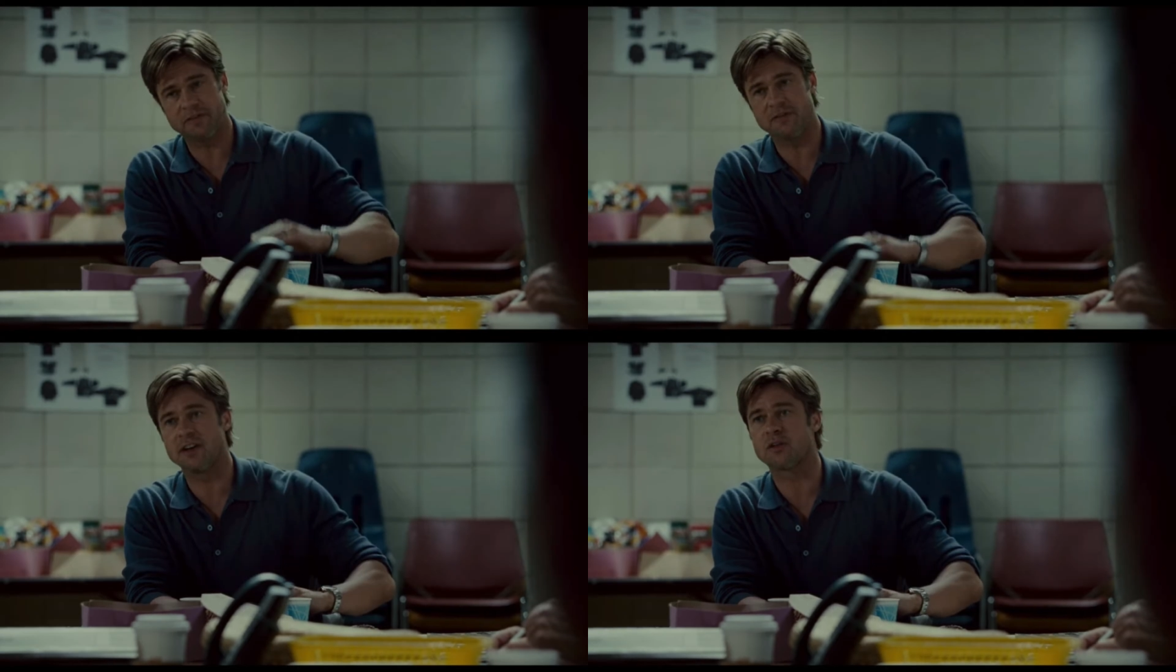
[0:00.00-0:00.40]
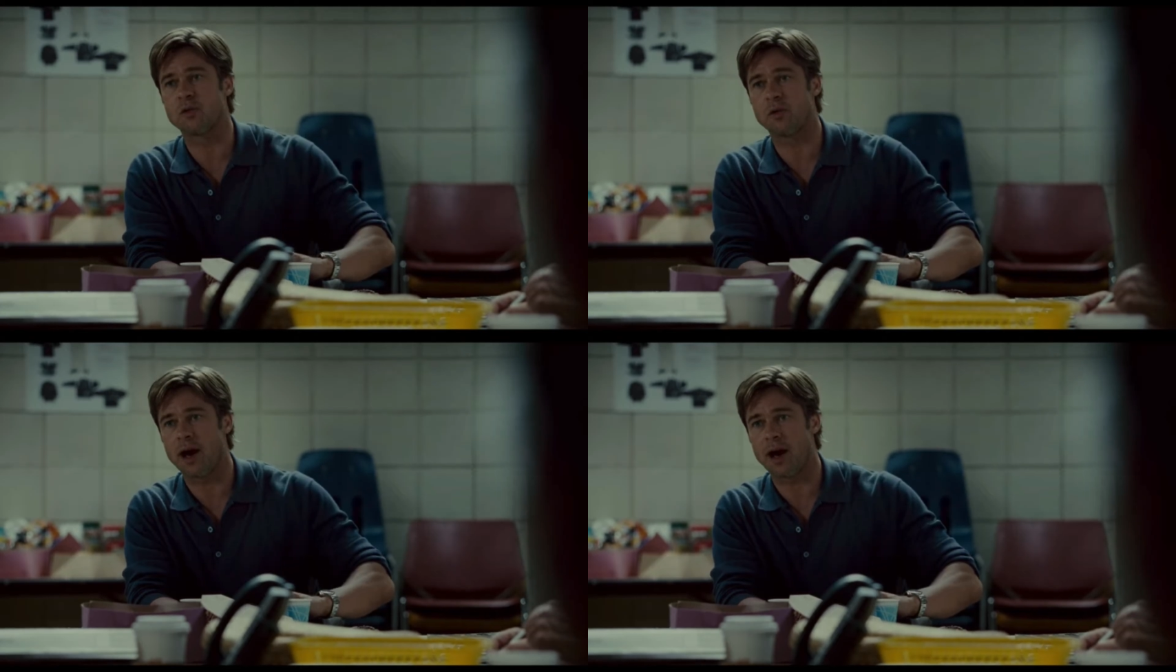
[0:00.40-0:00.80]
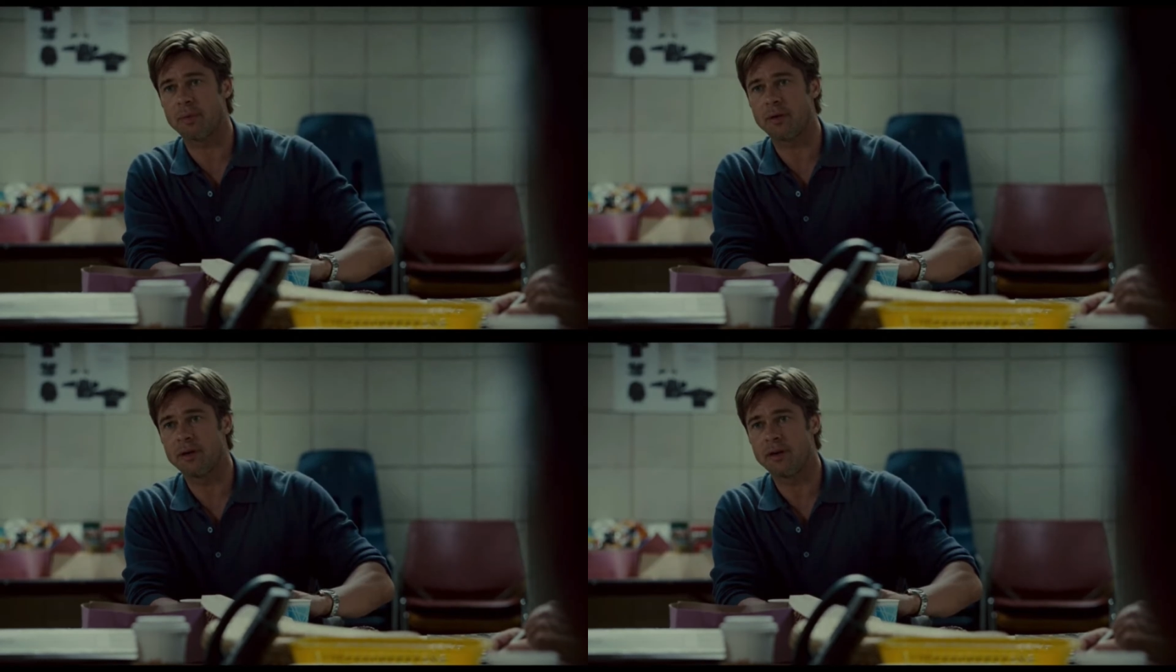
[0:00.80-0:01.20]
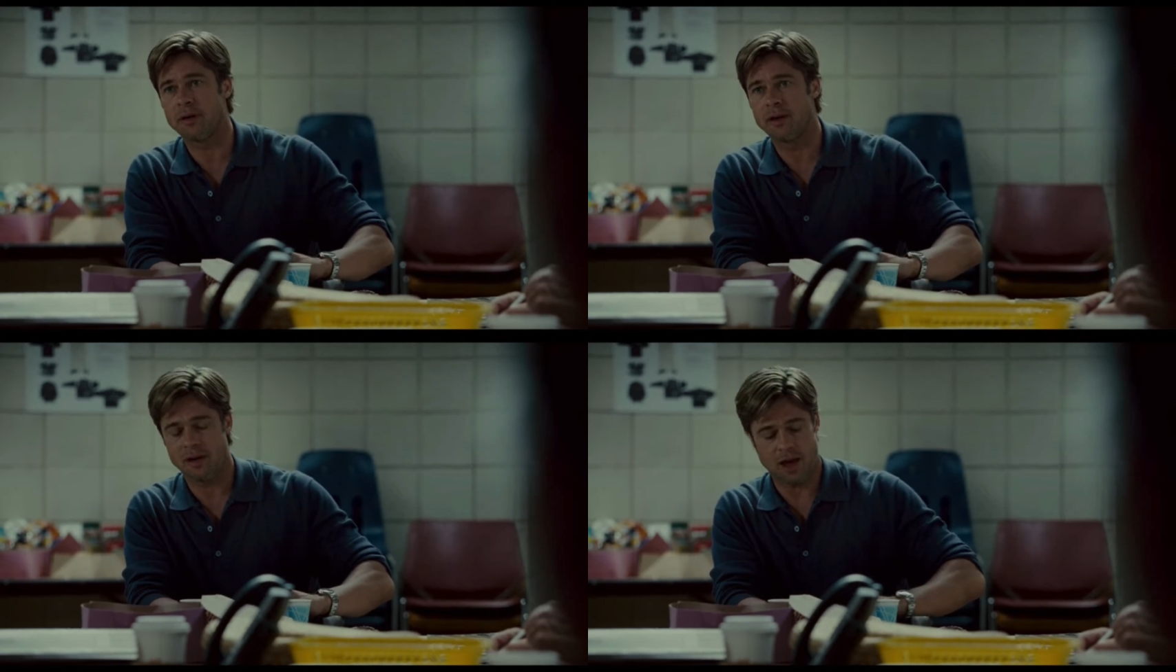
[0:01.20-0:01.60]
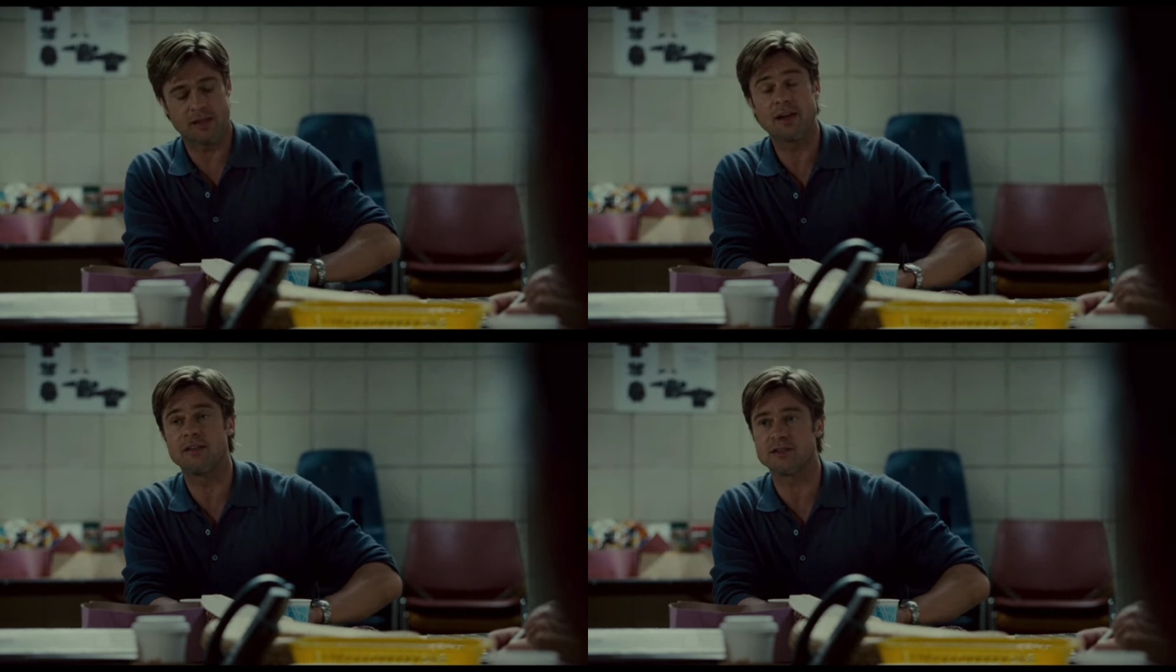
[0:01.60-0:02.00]
feet of crap,
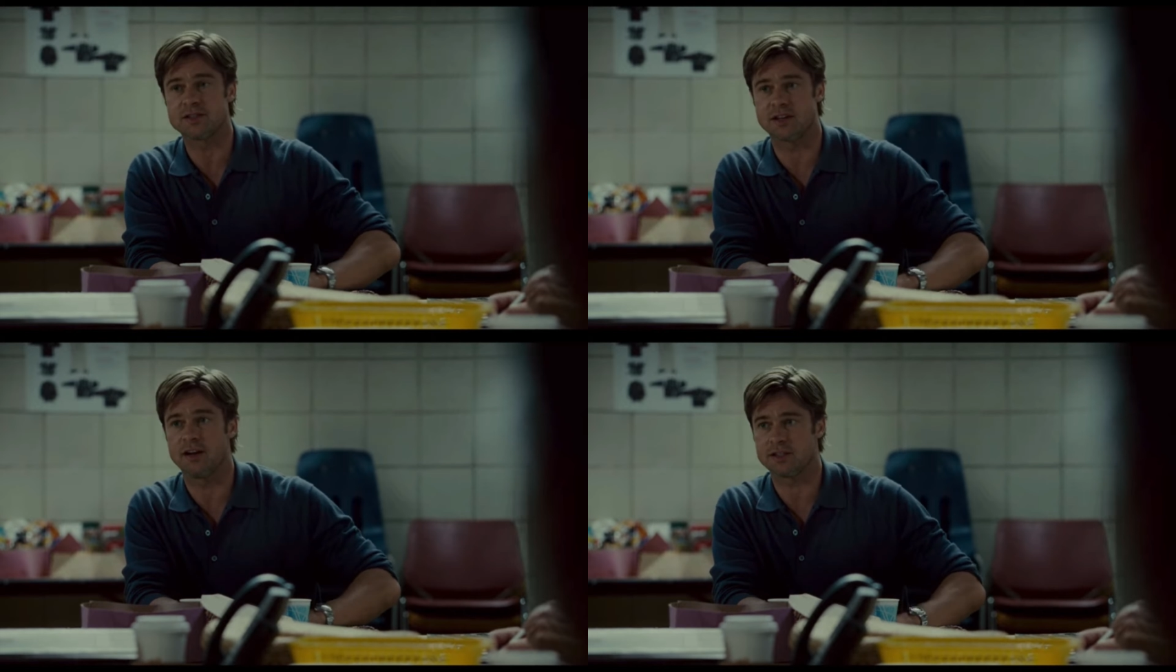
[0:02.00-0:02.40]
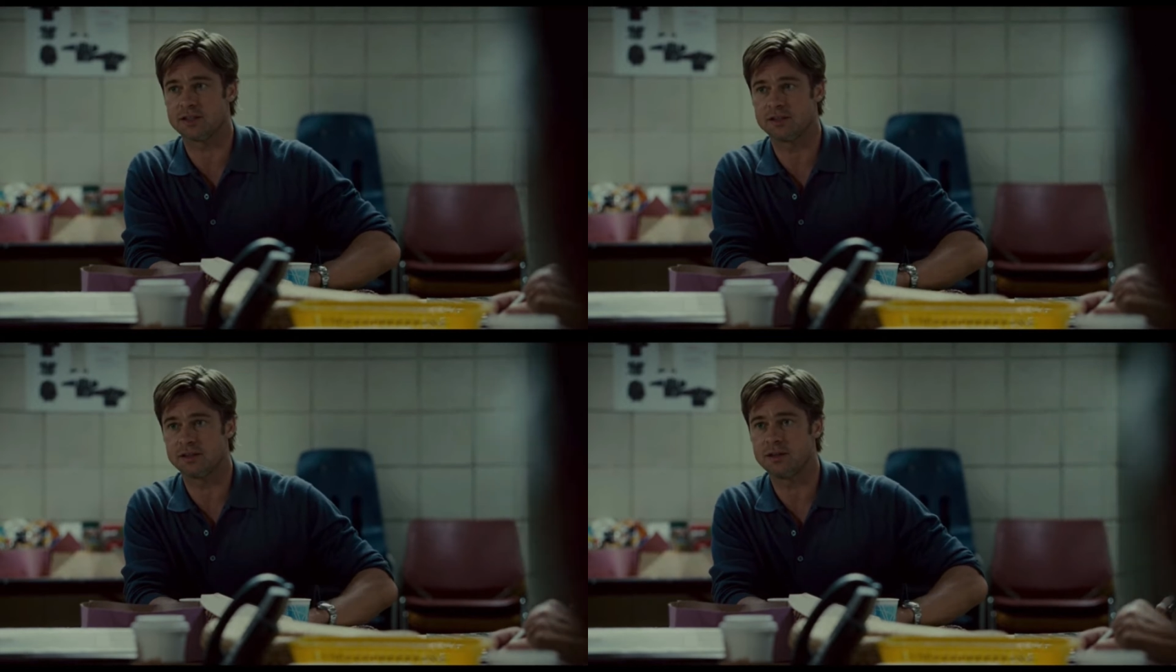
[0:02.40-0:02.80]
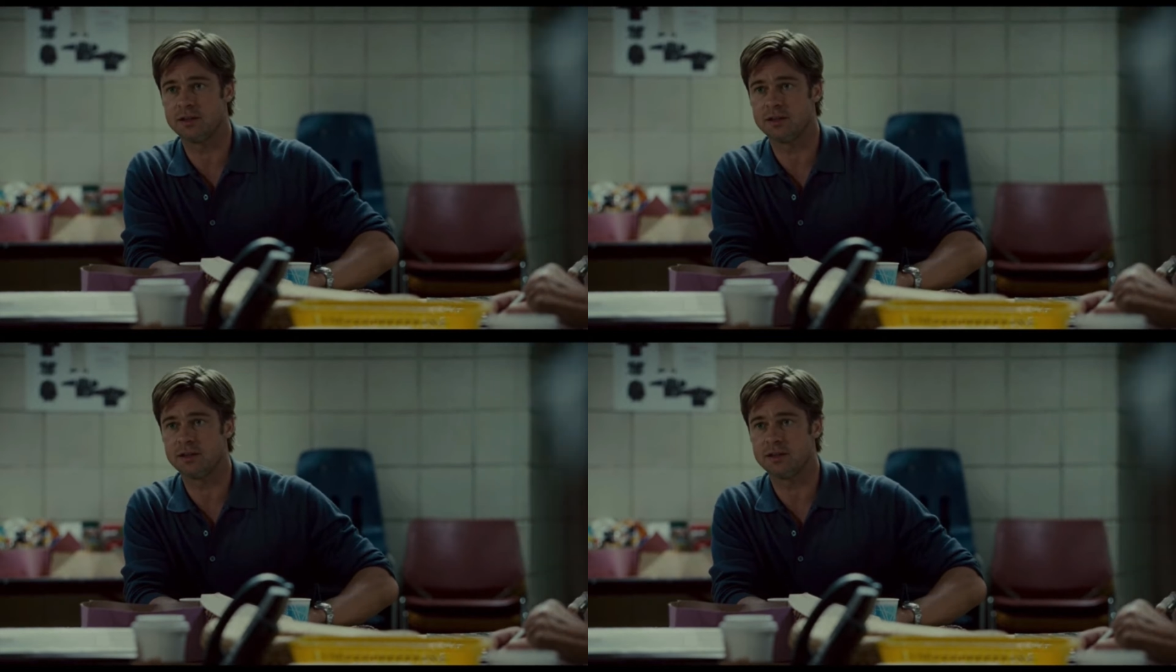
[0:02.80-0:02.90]
and then there's us.